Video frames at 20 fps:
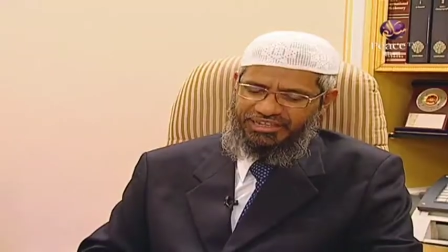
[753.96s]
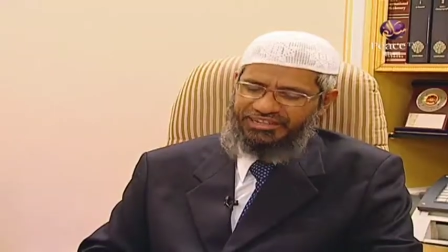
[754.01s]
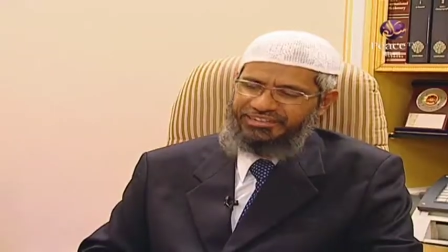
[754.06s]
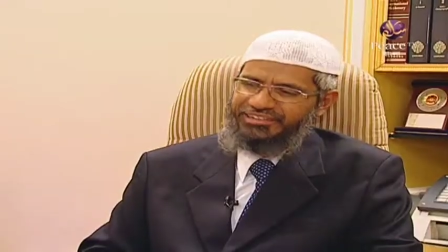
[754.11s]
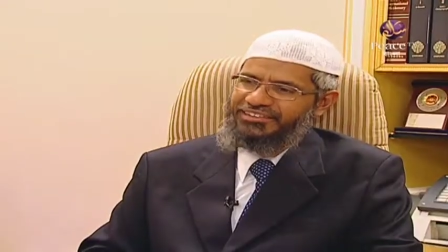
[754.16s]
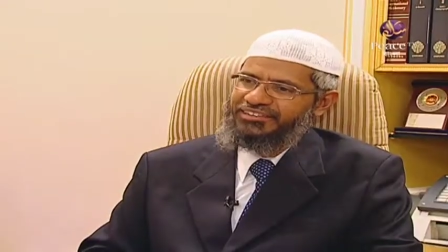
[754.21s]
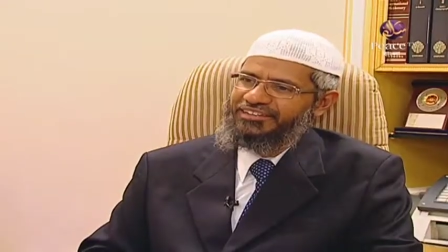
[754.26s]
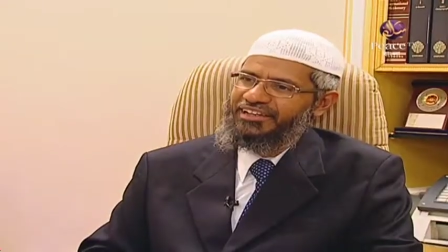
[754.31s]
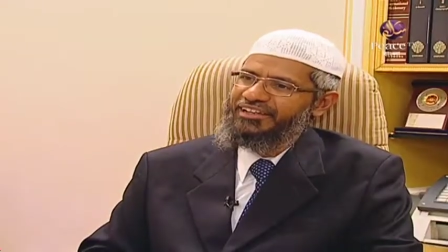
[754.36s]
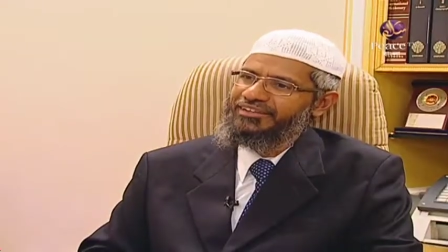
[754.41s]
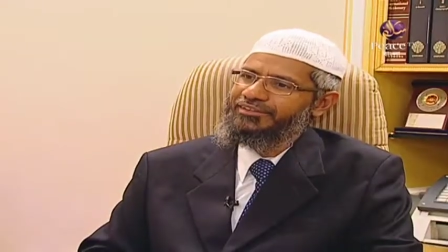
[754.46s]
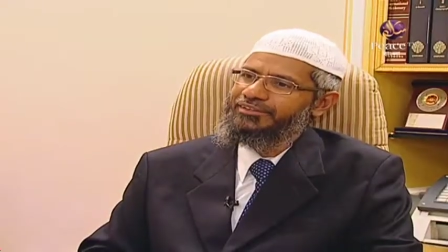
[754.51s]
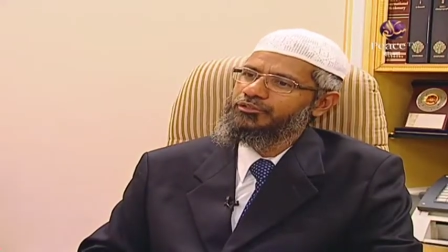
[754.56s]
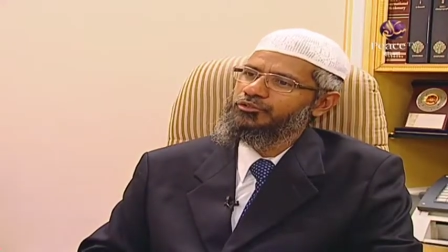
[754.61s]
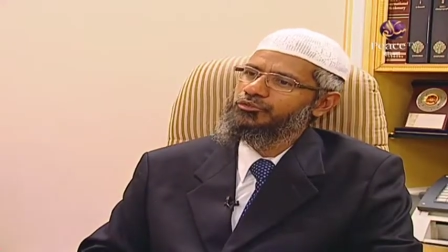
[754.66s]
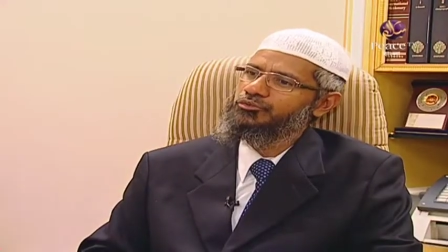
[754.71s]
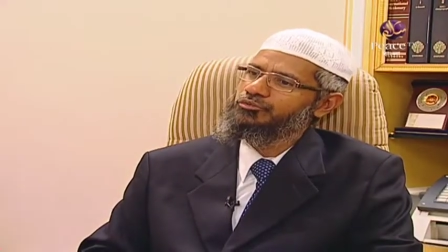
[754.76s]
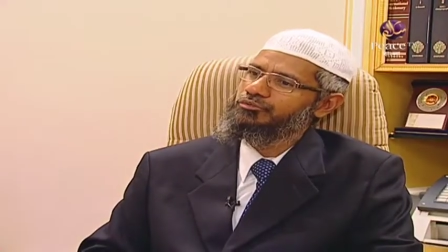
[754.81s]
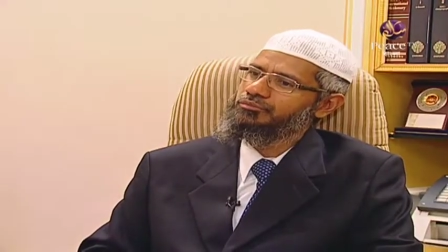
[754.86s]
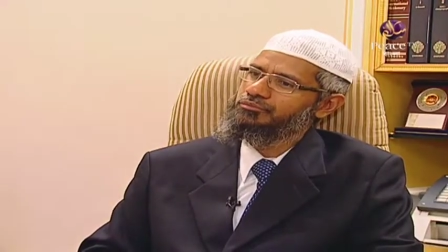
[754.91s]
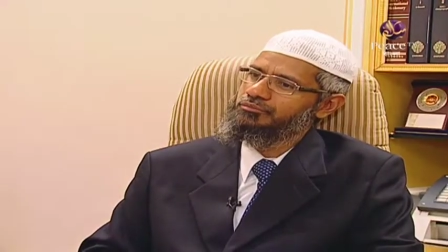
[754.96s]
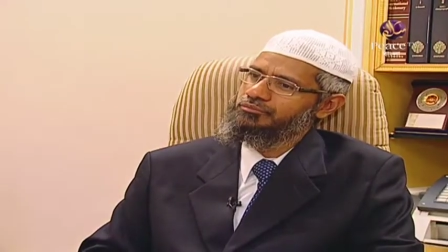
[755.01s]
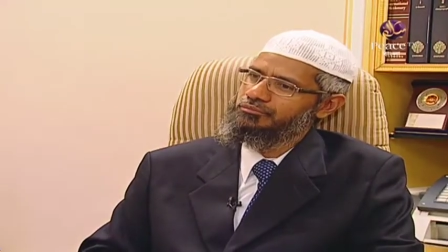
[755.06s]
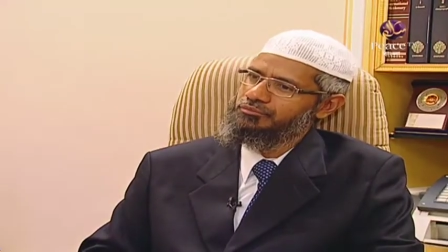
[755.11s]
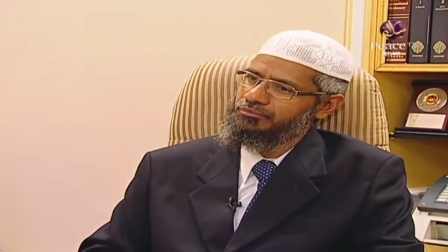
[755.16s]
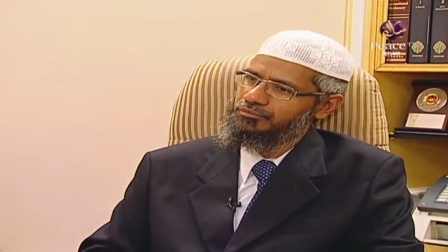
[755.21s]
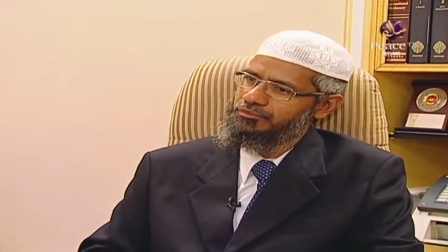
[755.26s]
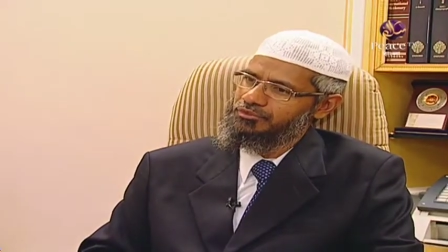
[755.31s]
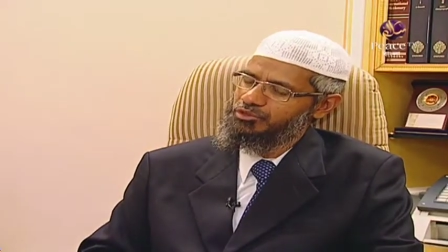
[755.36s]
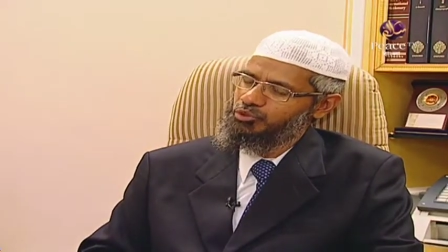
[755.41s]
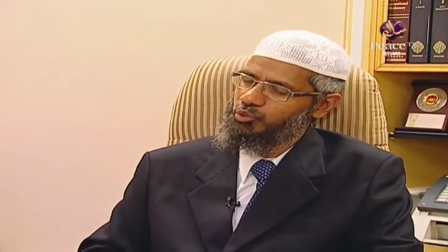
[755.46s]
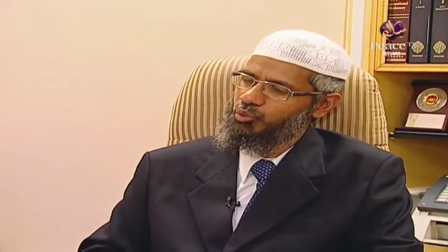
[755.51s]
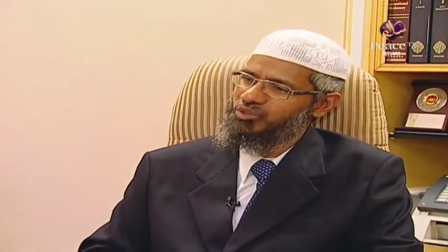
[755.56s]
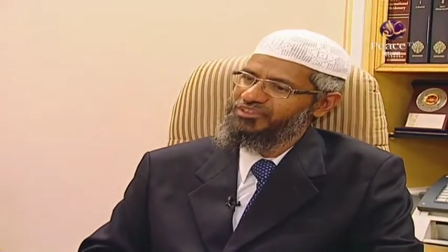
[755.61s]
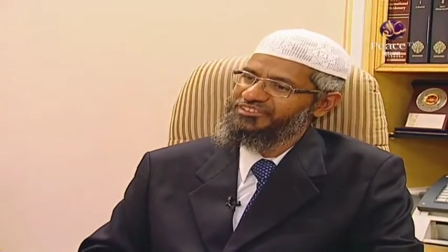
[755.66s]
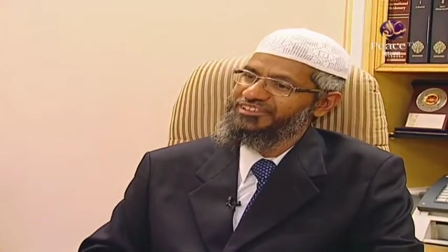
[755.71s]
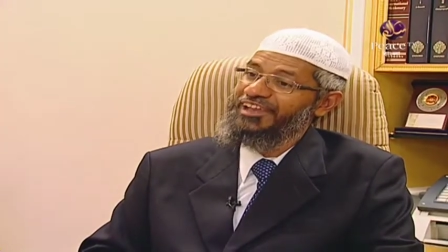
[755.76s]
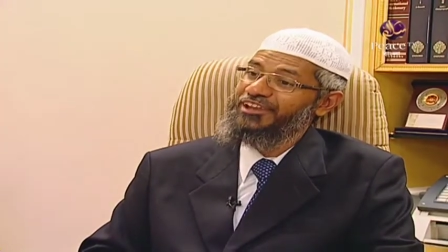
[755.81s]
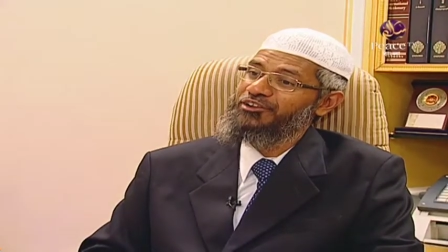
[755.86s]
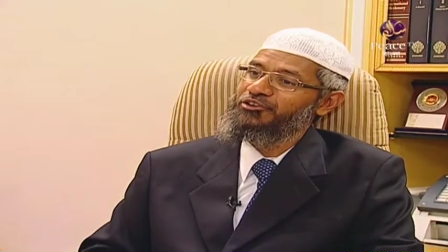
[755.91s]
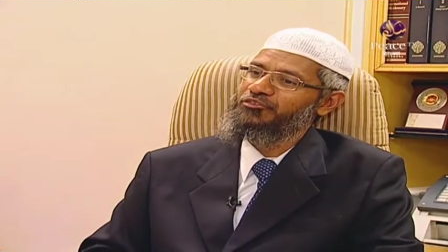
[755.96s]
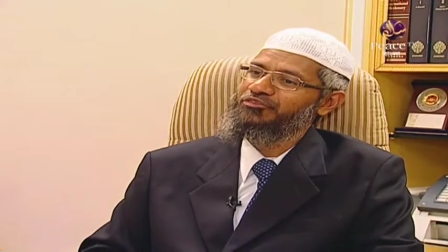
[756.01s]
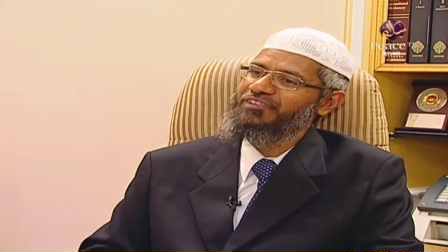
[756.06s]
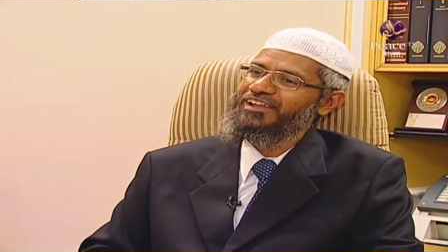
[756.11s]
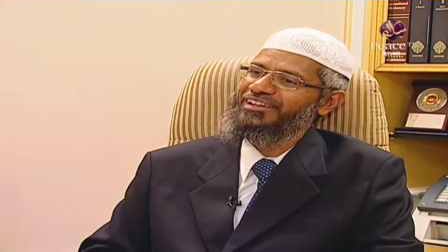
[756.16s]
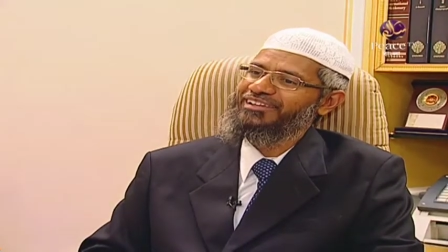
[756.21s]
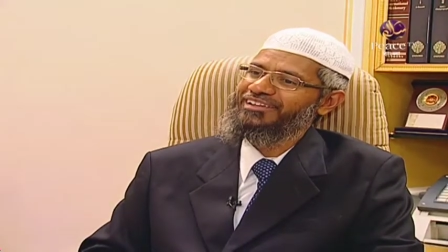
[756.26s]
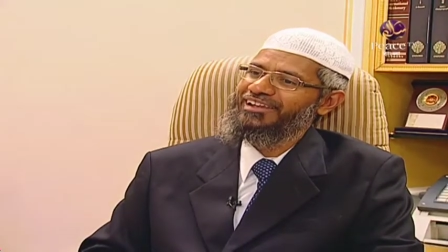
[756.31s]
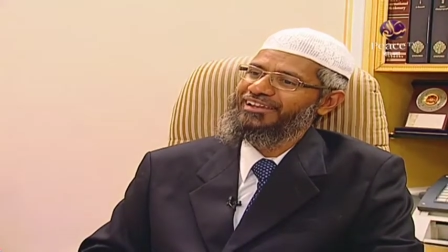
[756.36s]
in 1992. 1992. Towards the end of